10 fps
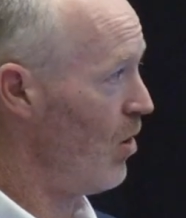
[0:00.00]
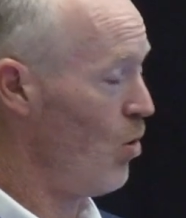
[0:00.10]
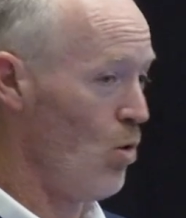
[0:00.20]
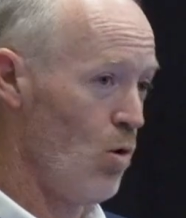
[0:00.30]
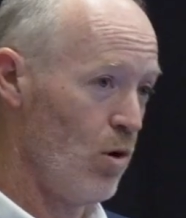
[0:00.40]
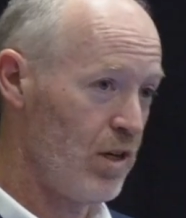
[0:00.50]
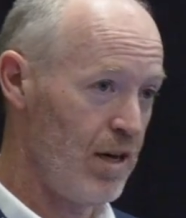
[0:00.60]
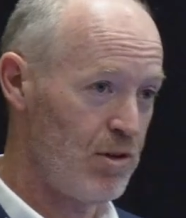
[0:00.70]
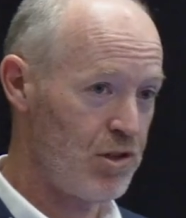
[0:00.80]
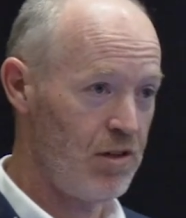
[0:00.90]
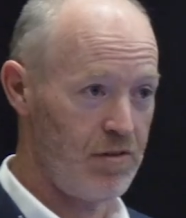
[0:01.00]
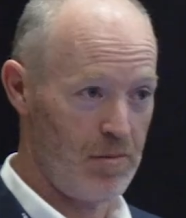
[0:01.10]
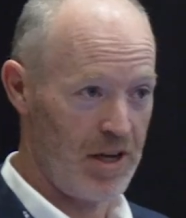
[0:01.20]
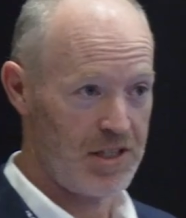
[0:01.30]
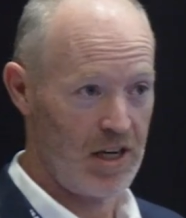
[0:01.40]
or chemistry
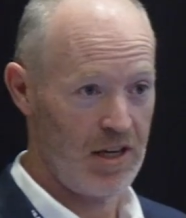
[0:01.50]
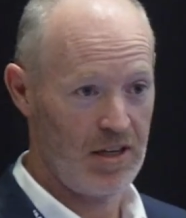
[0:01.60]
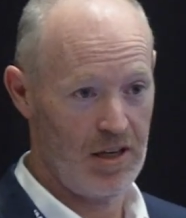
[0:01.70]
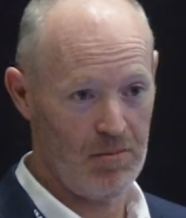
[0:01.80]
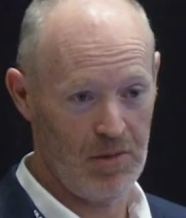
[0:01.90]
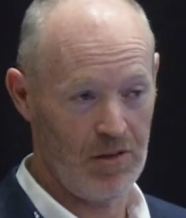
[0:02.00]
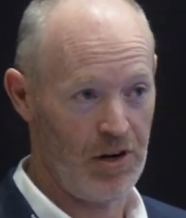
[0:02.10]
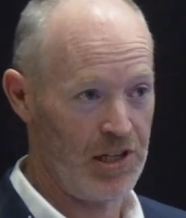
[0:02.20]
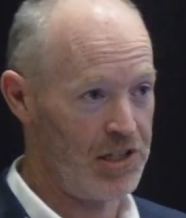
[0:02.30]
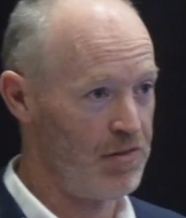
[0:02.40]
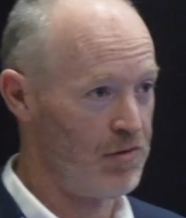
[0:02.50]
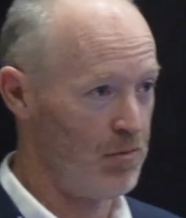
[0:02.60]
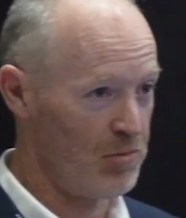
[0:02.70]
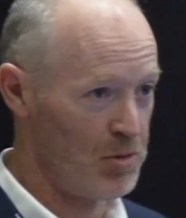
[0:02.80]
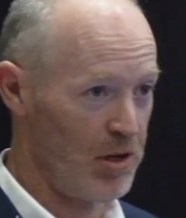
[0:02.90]
from assay, mineralogy
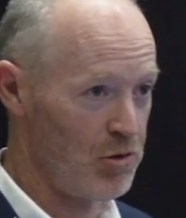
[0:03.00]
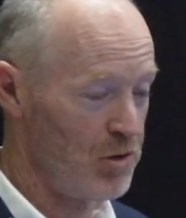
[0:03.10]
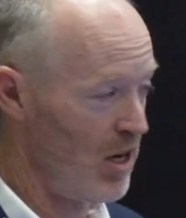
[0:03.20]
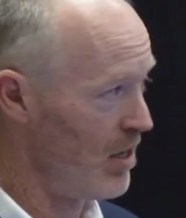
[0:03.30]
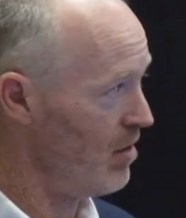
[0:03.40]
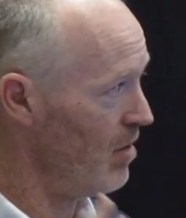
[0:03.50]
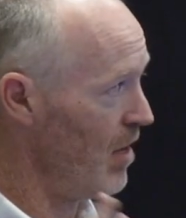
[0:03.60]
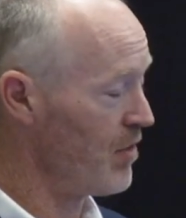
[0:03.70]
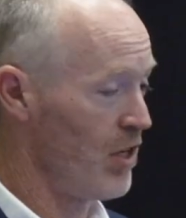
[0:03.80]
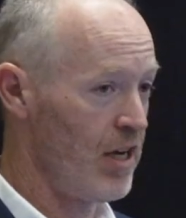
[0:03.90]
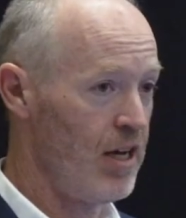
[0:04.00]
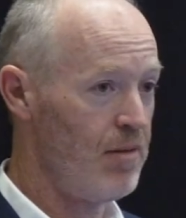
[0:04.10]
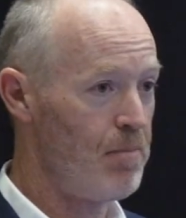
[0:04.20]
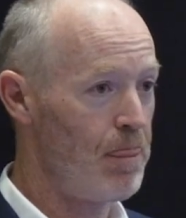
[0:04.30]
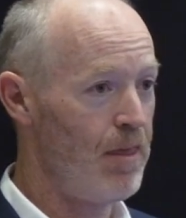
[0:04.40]
from spectral data,
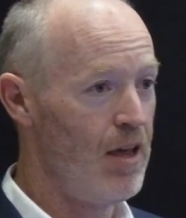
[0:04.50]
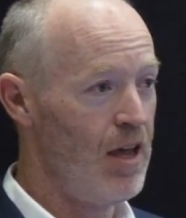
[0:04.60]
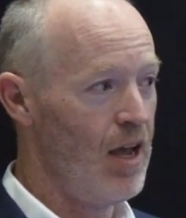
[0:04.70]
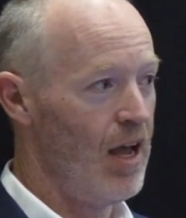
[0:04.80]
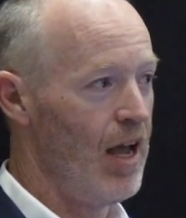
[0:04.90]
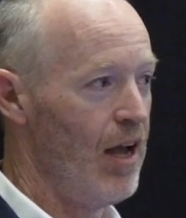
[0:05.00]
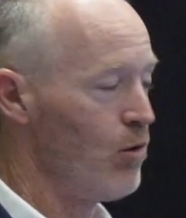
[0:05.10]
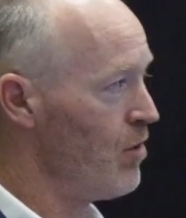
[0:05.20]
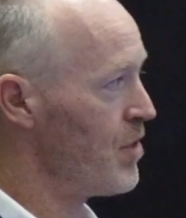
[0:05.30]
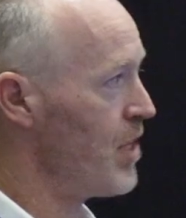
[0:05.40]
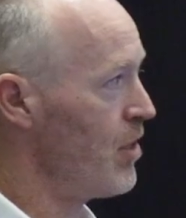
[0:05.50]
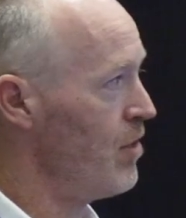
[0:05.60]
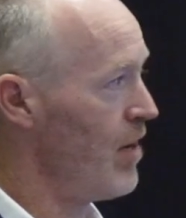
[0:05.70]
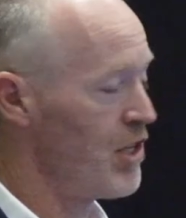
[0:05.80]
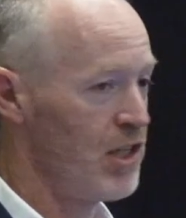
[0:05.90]
FTIR, and all of a sudden
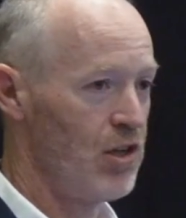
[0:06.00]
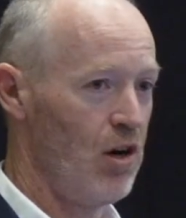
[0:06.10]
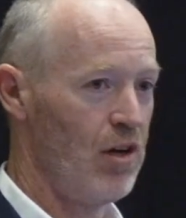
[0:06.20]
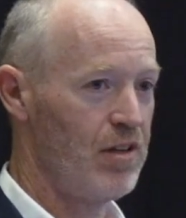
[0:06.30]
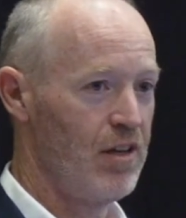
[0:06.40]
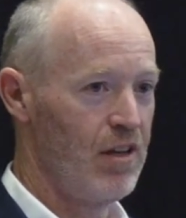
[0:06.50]
you've actually got